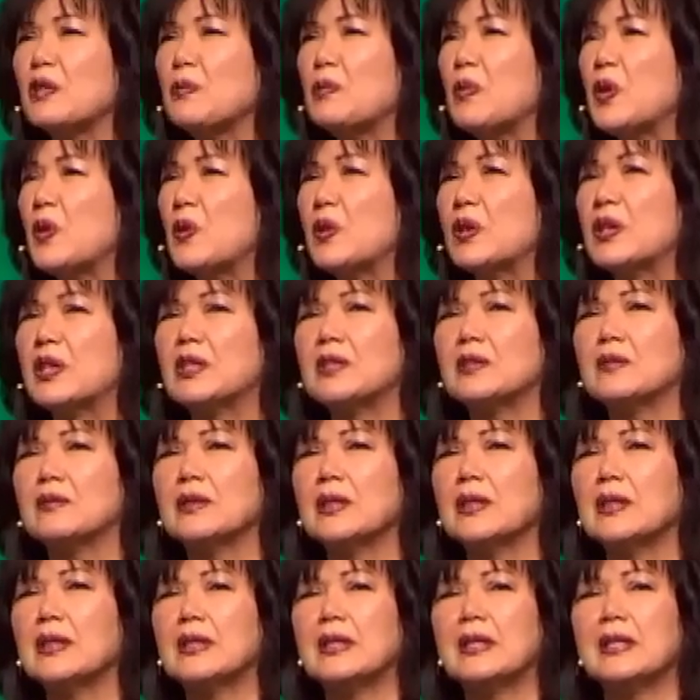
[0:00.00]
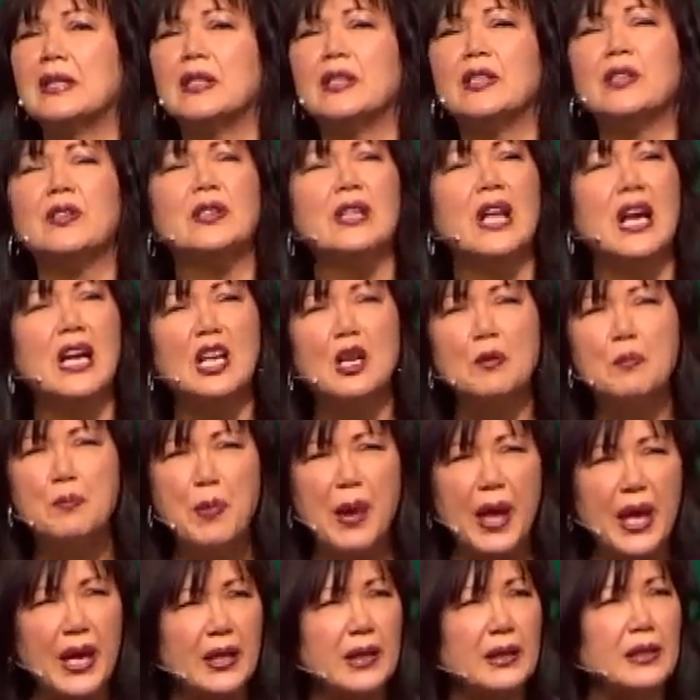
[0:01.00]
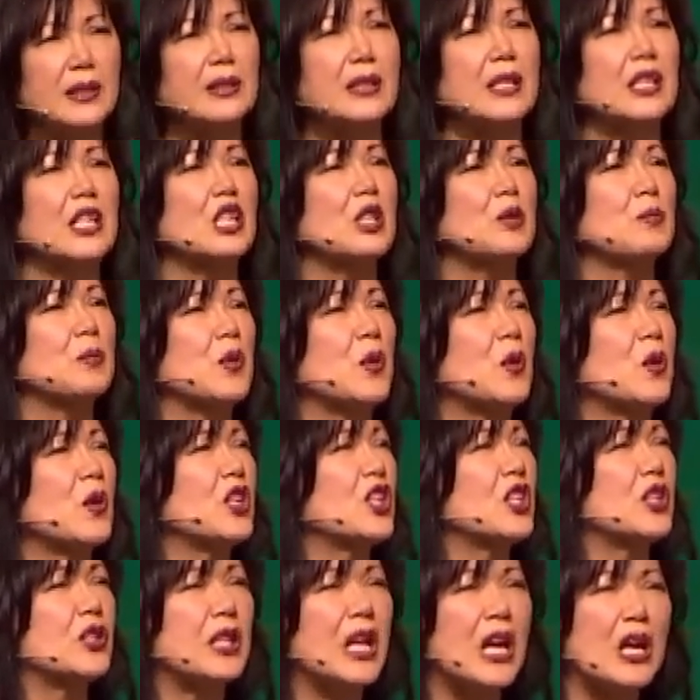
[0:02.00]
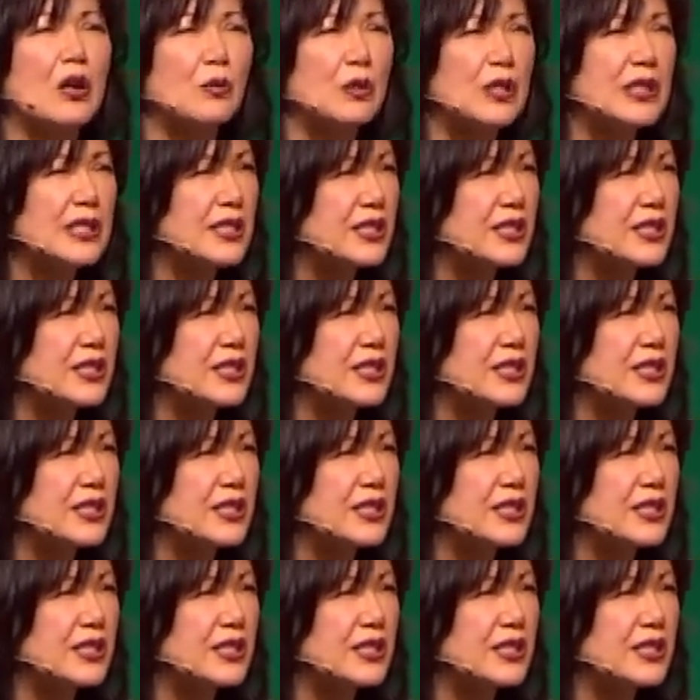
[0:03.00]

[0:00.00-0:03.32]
anymore. You're not abandoned anymore. You're not